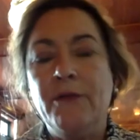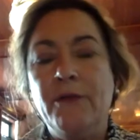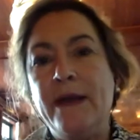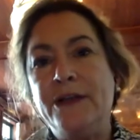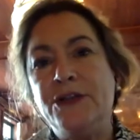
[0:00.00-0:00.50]

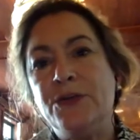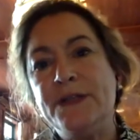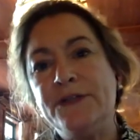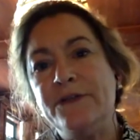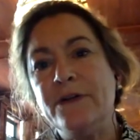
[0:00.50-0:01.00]
my
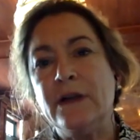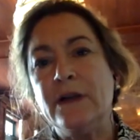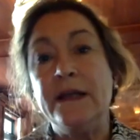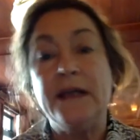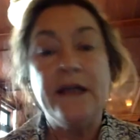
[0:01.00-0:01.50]
choice for
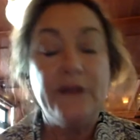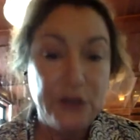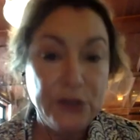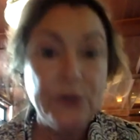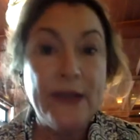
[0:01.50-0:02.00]
another, a
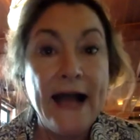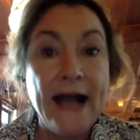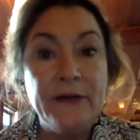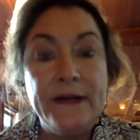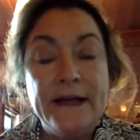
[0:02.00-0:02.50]
new
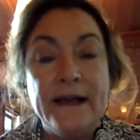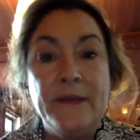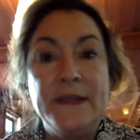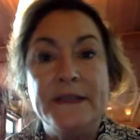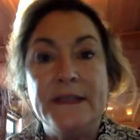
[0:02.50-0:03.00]
gallery to
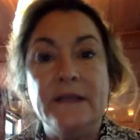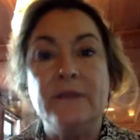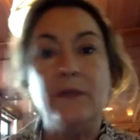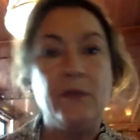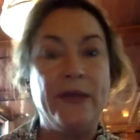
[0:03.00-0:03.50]
come into
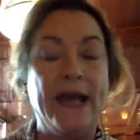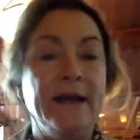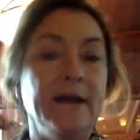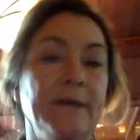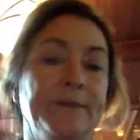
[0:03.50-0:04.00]
the, we
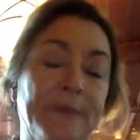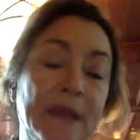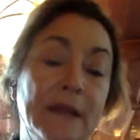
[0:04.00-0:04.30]
had um,